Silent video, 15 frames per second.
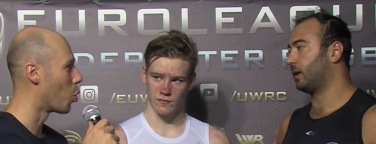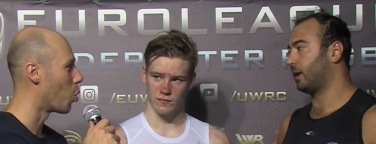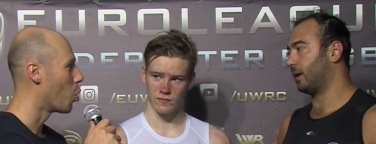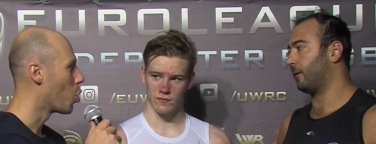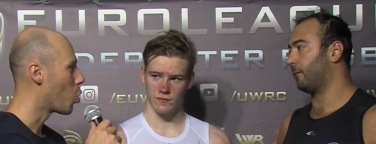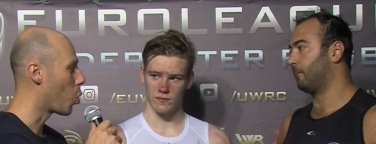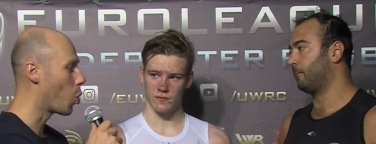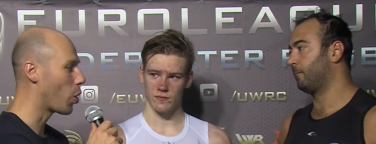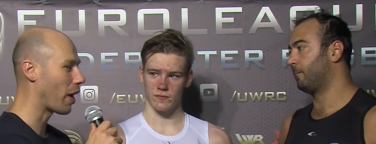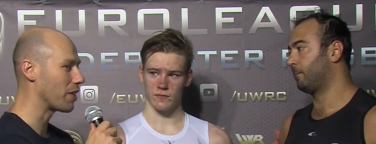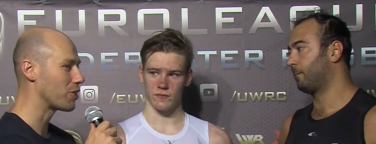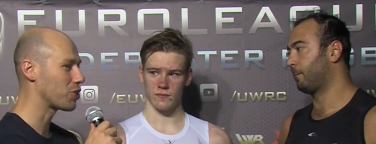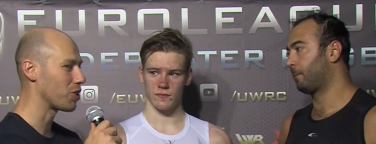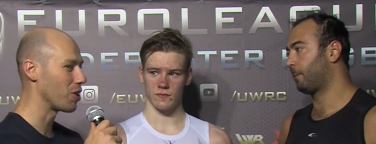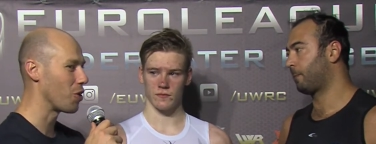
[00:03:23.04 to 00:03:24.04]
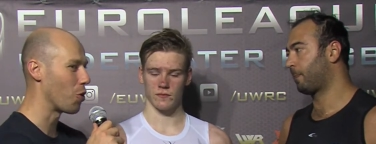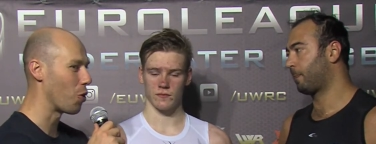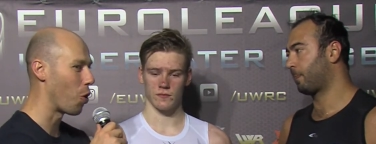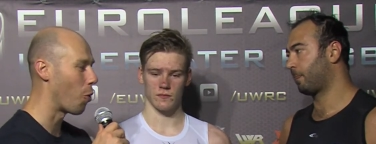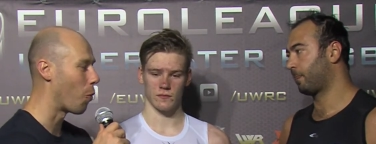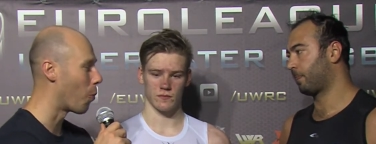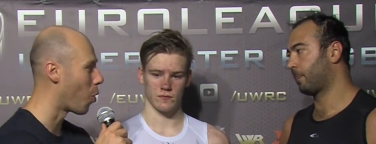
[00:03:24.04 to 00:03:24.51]
Speaker 1: Who gets the
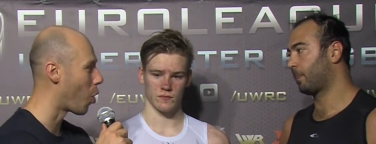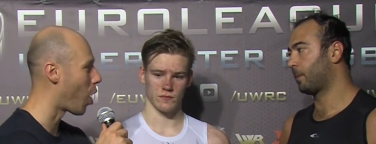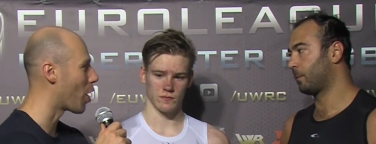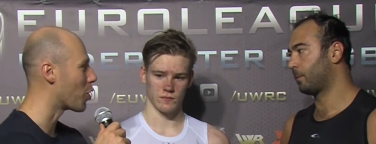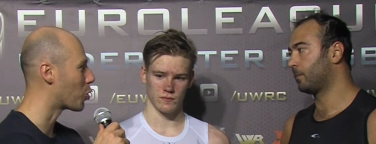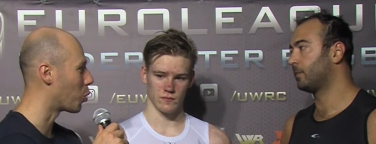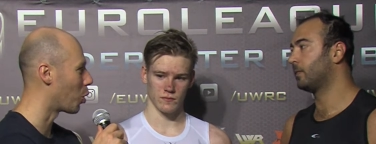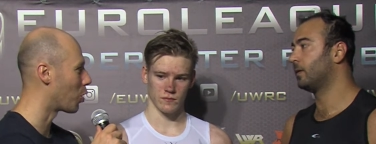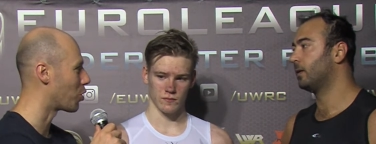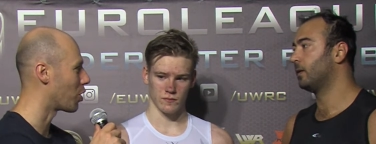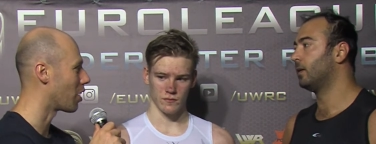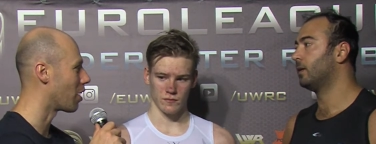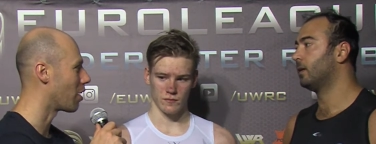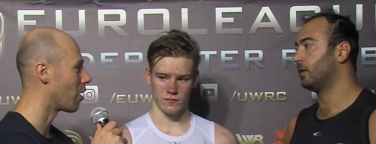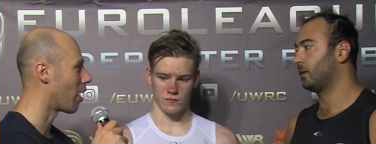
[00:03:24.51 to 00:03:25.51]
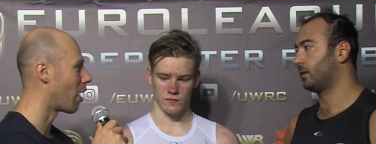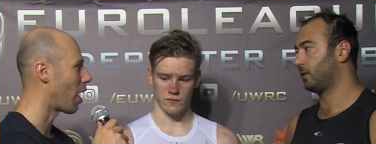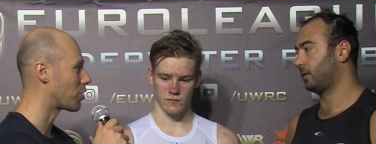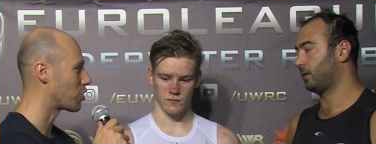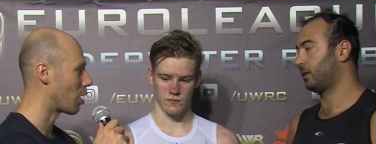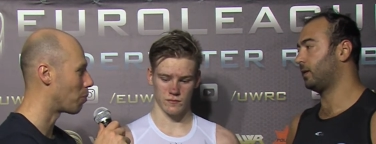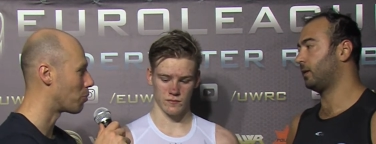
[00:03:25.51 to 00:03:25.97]
more high-quality
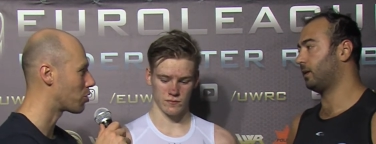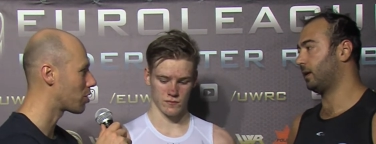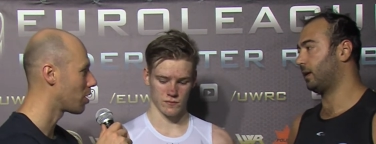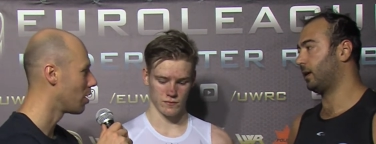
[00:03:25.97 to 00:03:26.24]
attempts?